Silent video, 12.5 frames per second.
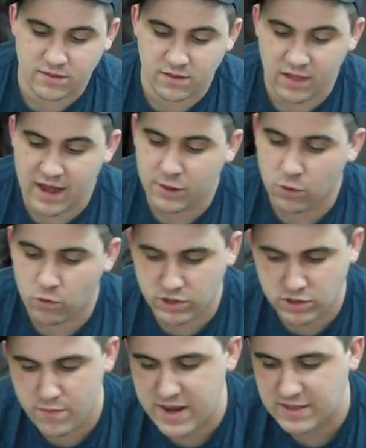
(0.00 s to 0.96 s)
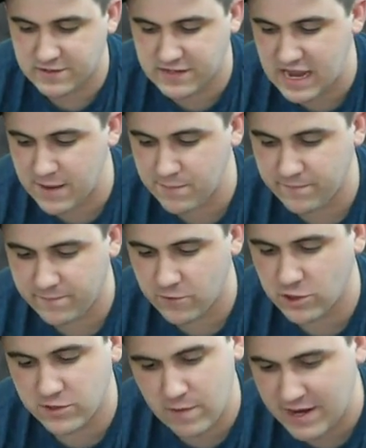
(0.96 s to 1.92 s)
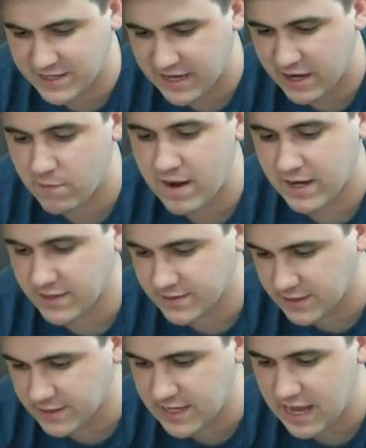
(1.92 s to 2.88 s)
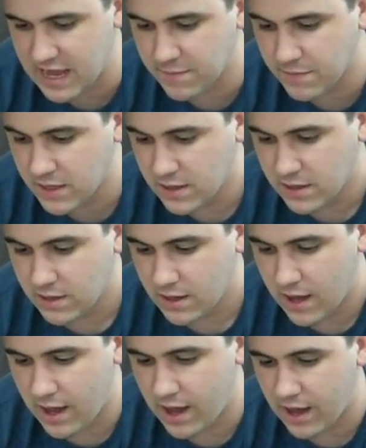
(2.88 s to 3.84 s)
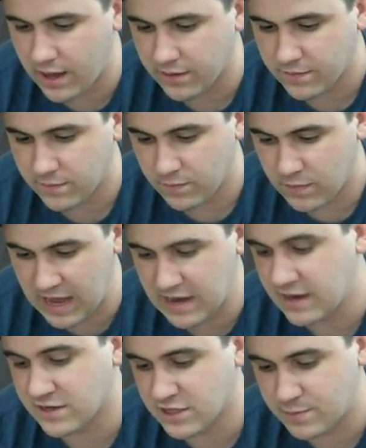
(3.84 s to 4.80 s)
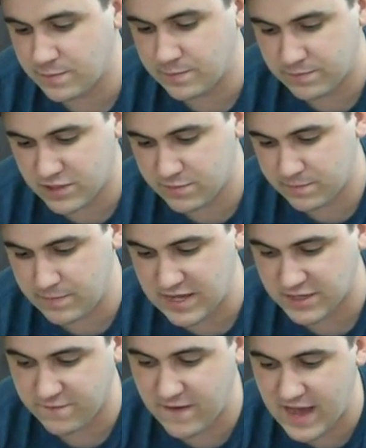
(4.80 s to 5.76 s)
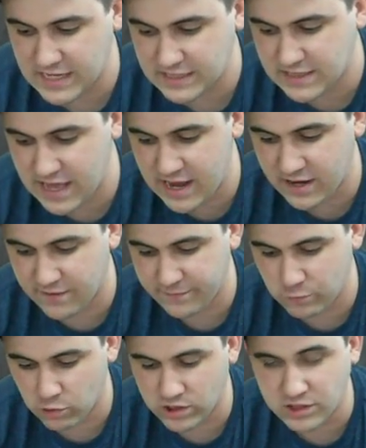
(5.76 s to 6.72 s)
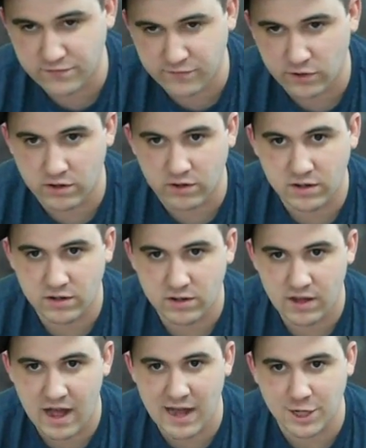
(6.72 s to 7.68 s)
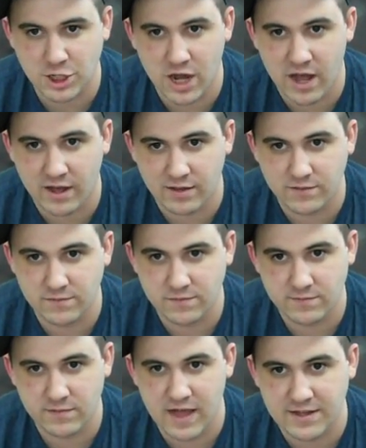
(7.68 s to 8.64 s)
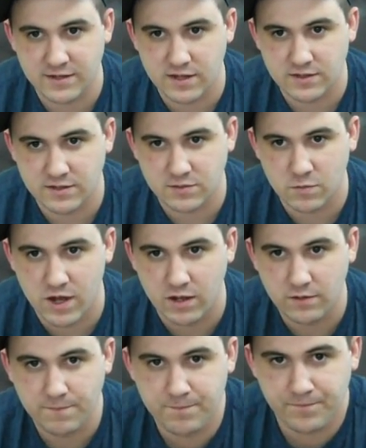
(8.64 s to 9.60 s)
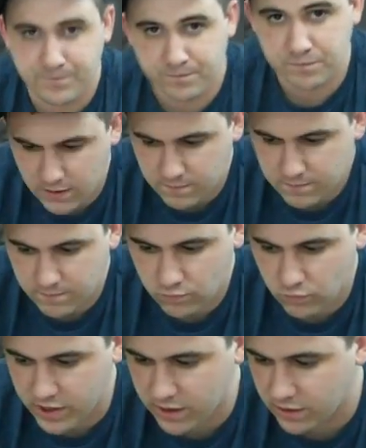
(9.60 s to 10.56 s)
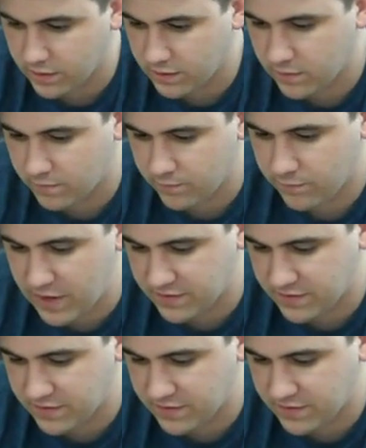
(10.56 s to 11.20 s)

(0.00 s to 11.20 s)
a lot of the orders remain the same. First rank, second rank is the same, uh, and it specifies that it works for hot shot las guns as well. We can Great.